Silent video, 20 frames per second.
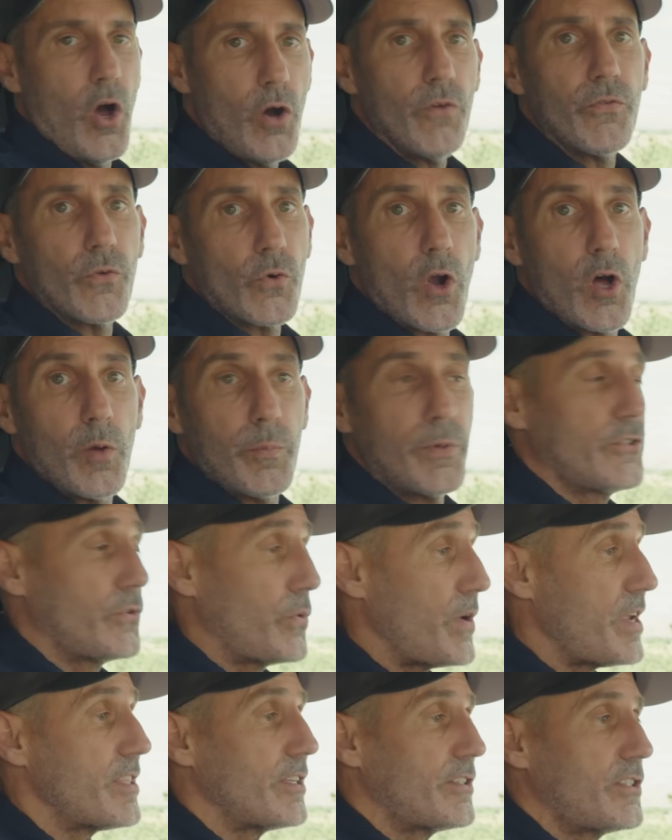Overall,
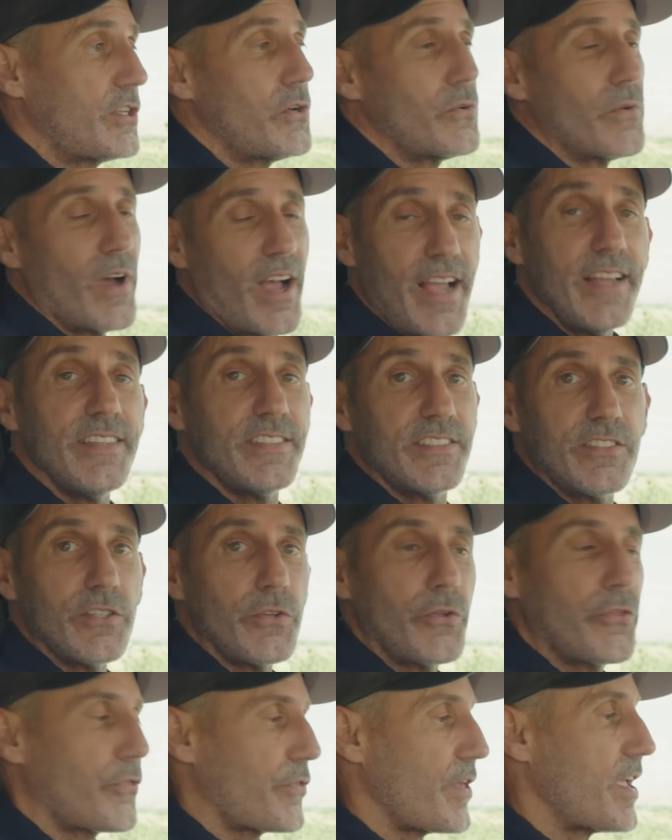between the two, I
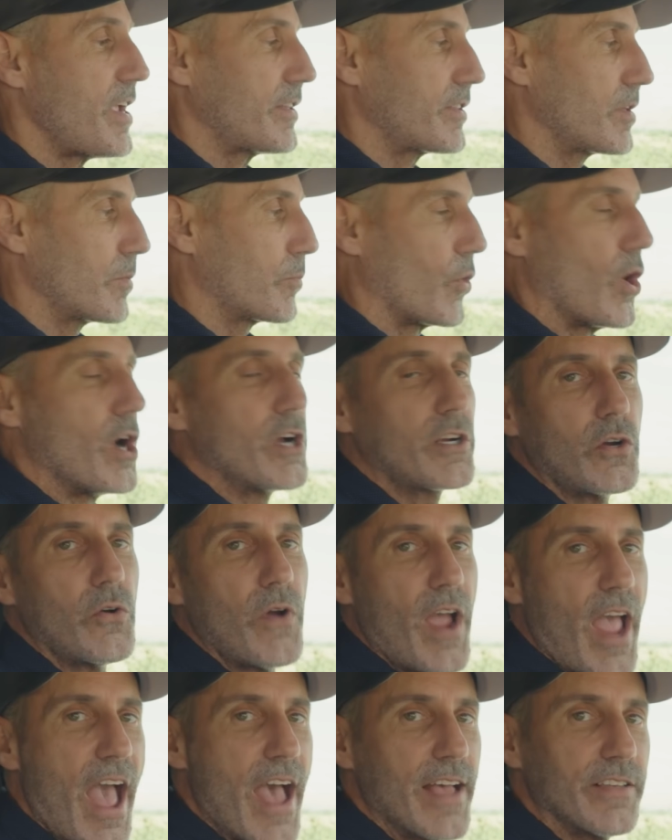still think the Bronco
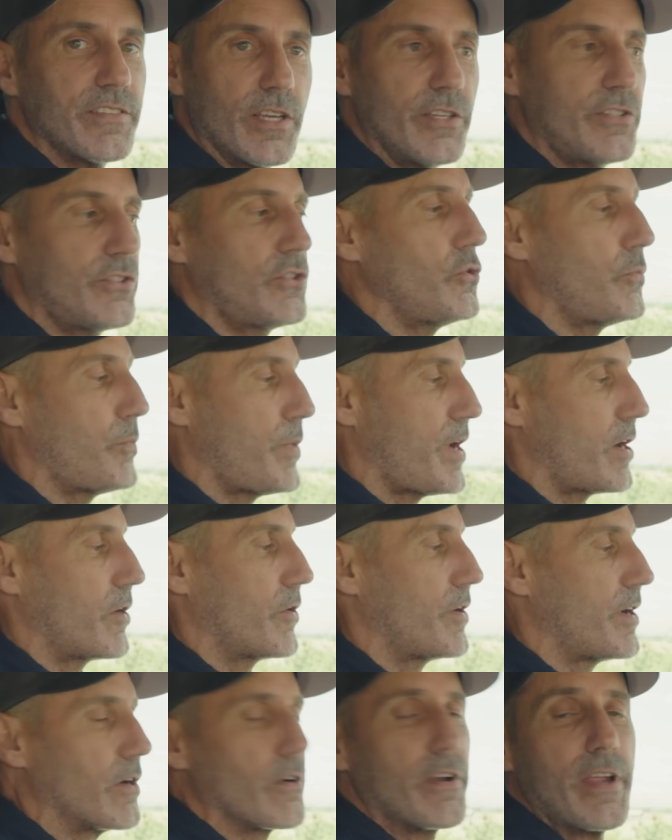has a
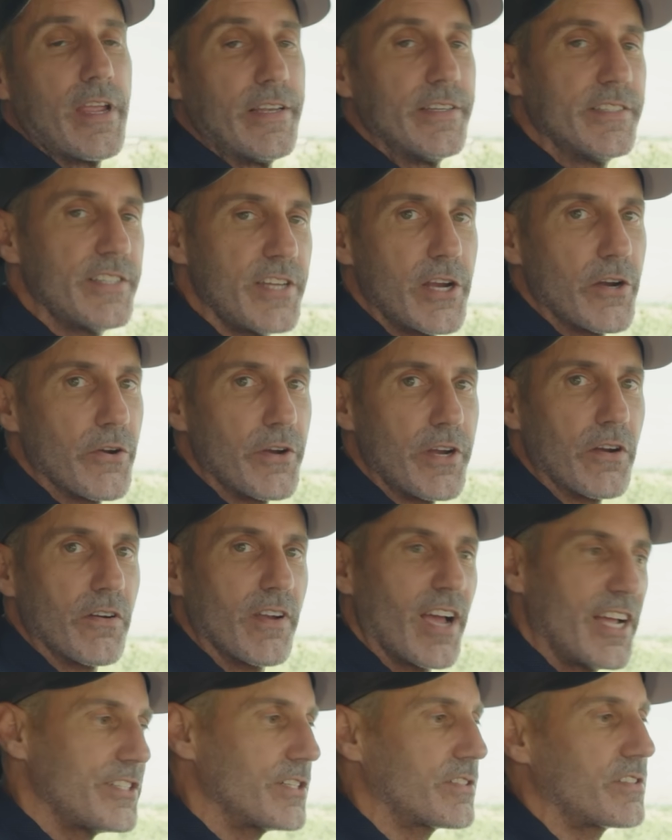superior interior.
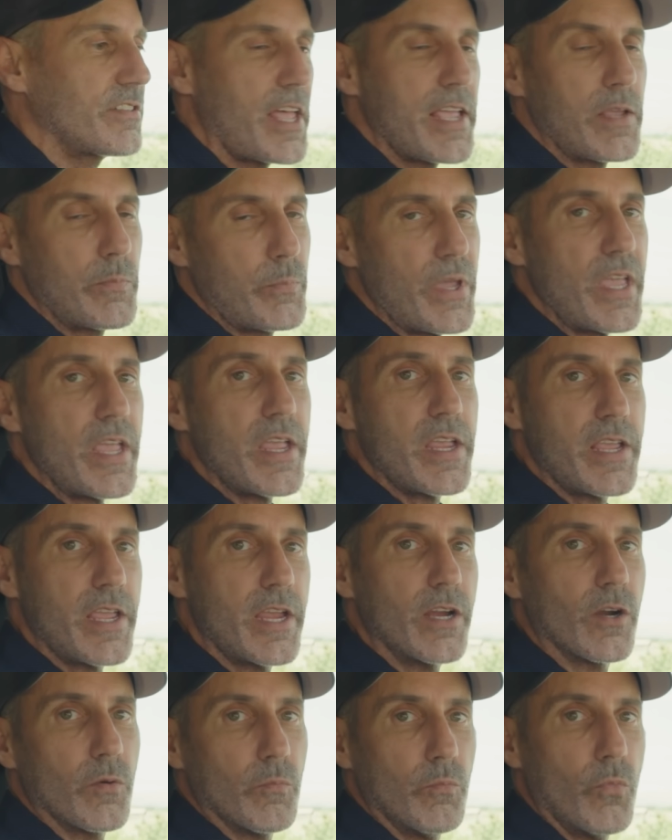I just like being here